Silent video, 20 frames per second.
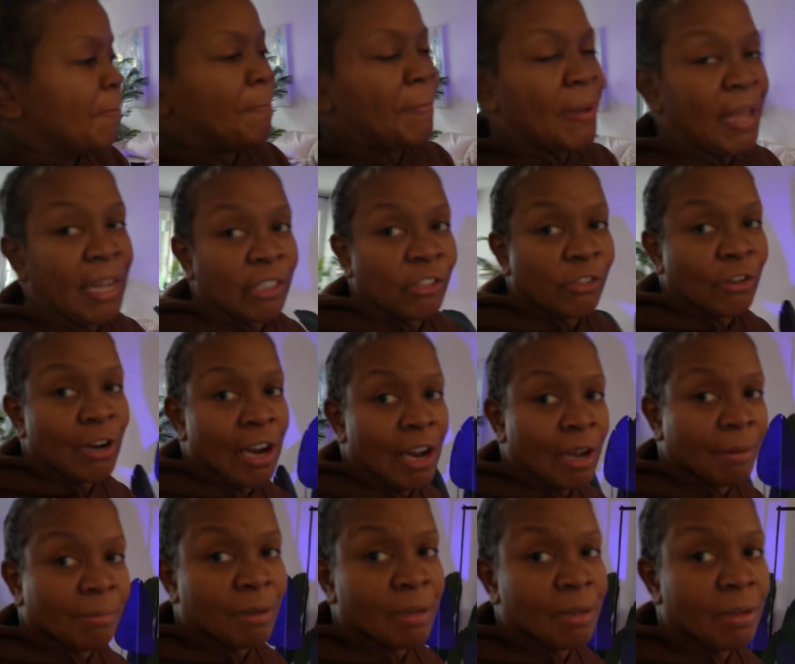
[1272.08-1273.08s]

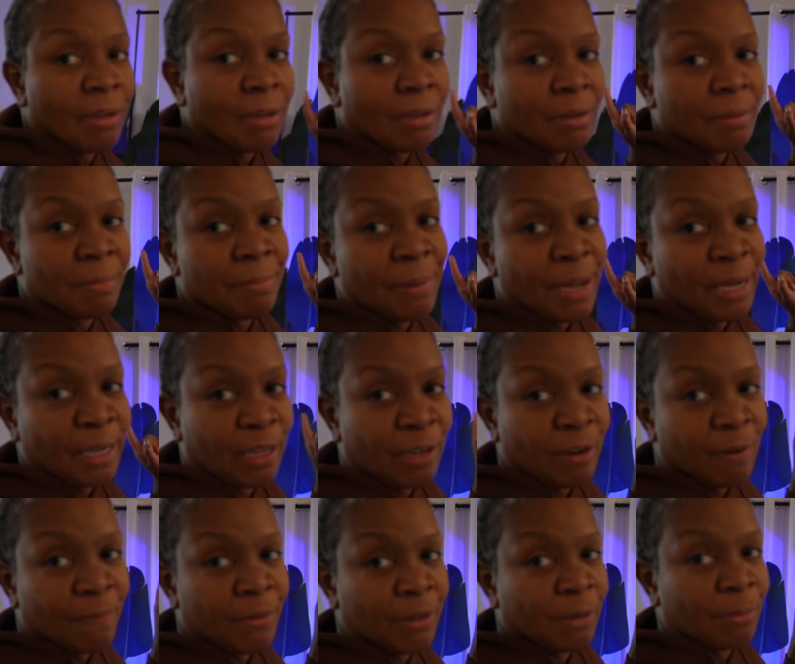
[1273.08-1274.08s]
backdrop back in
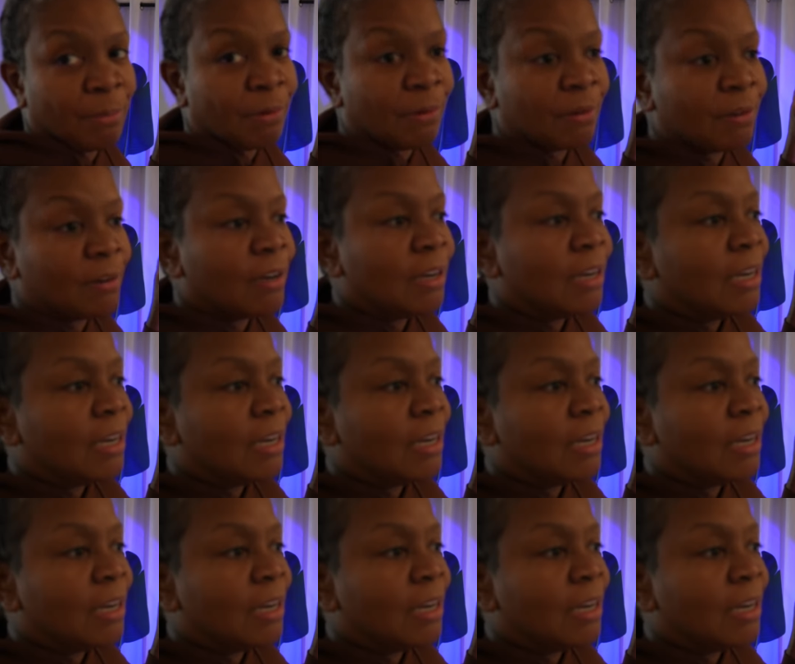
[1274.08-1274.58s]
November.